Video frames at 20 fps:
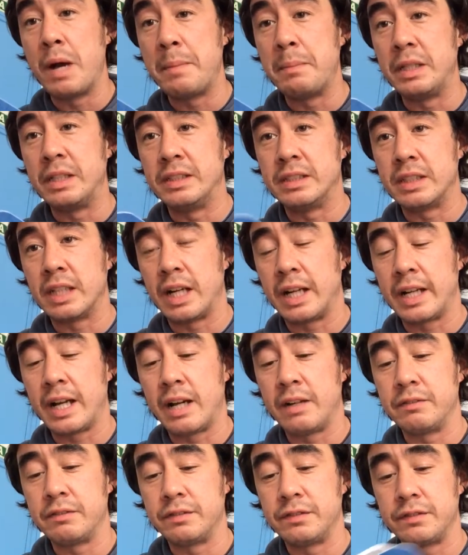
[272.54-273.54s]
memes that I
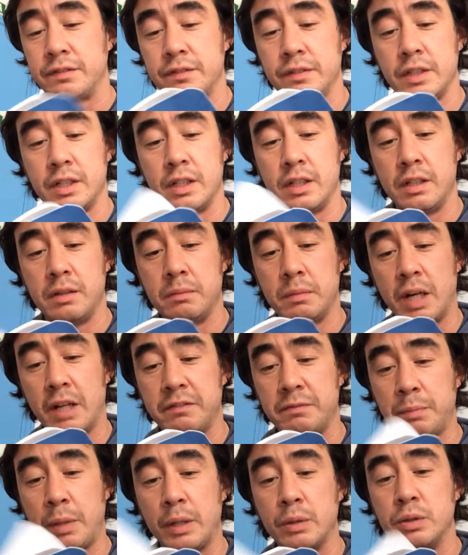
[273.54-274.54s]
have
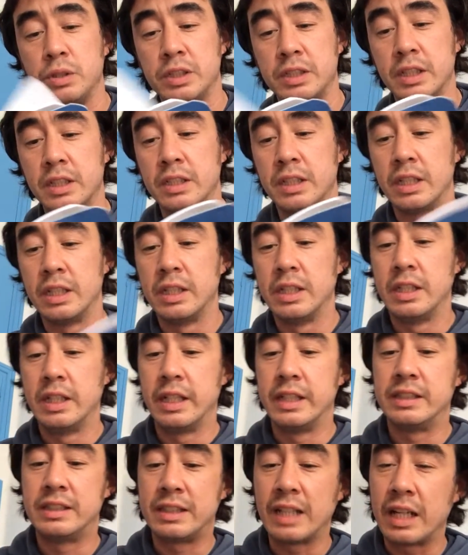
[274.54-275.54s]
I've posted,
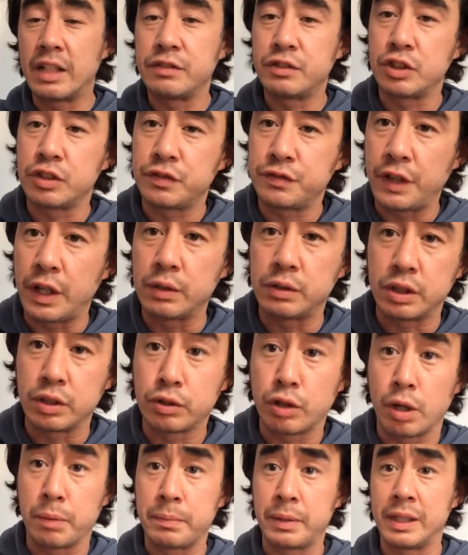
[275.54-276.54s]
instead of just
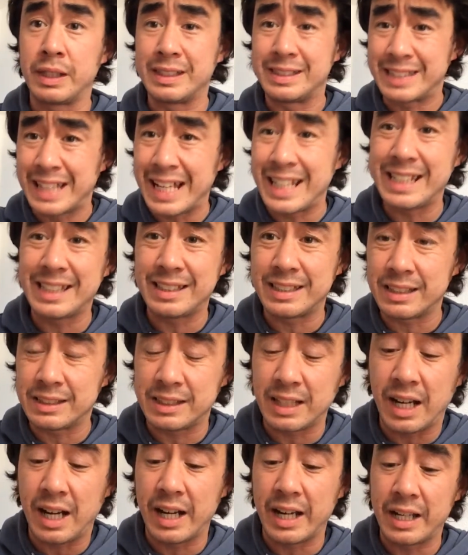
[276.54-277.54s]
photocopying, take the
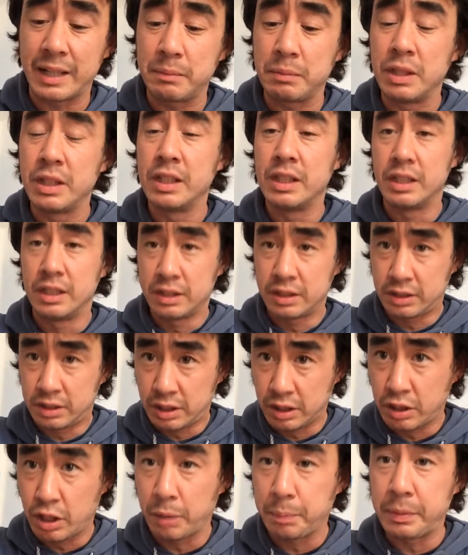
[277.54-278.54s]
time
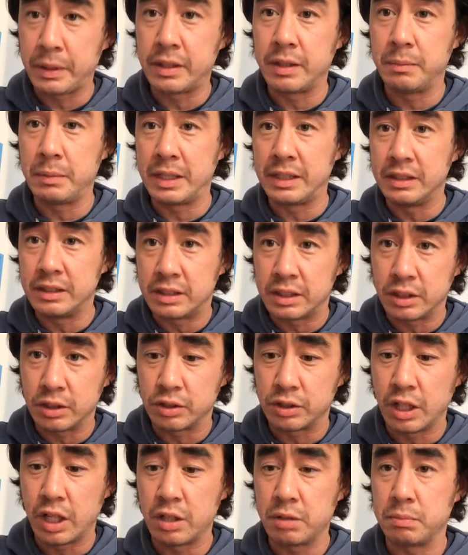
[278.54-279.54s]
to copy them into
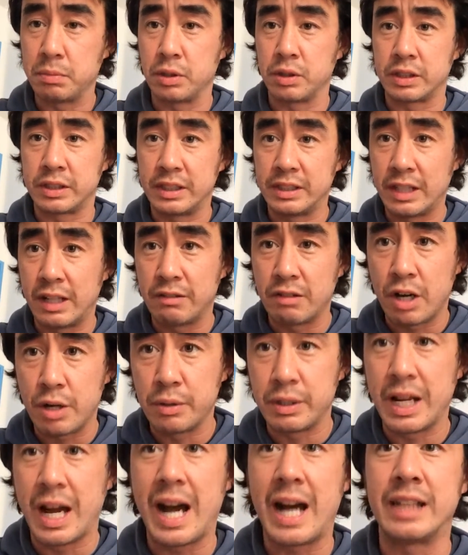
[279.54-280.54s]
your notebooks in their
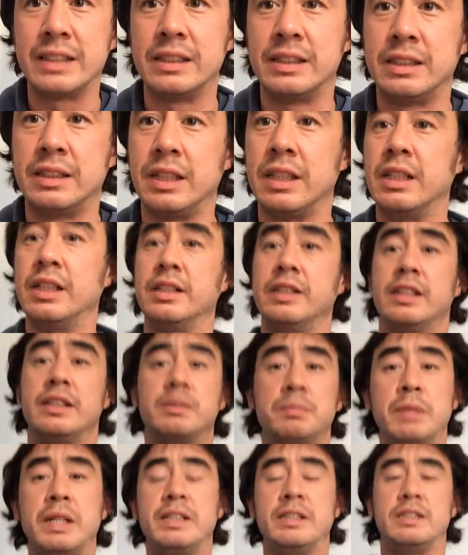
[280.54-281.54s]
own hand.
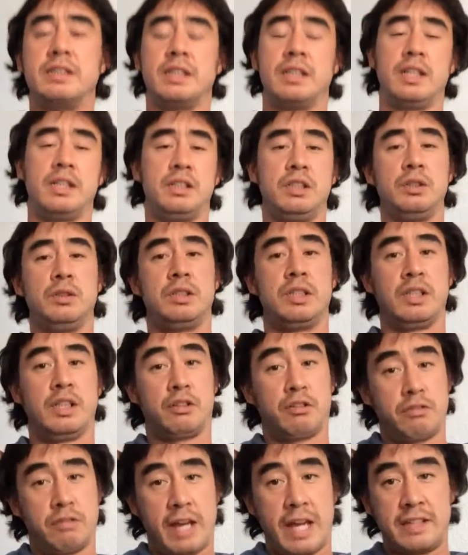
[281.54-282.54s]
This means that they're using the
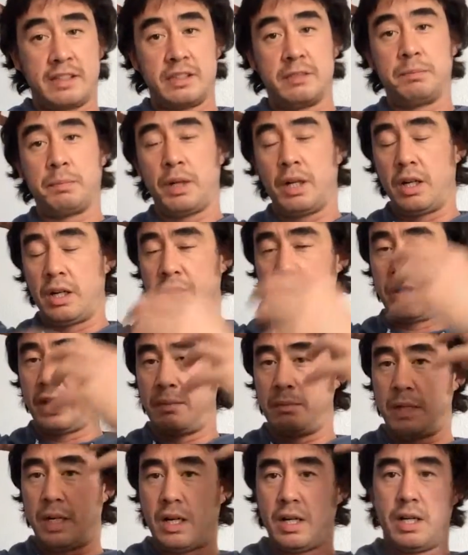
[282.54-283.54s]
creative part of
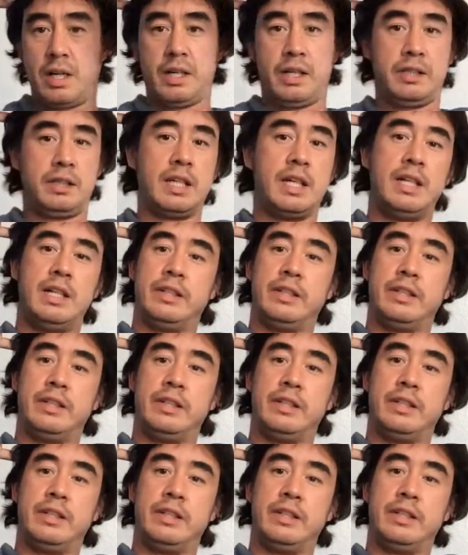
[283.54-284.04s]
their mind,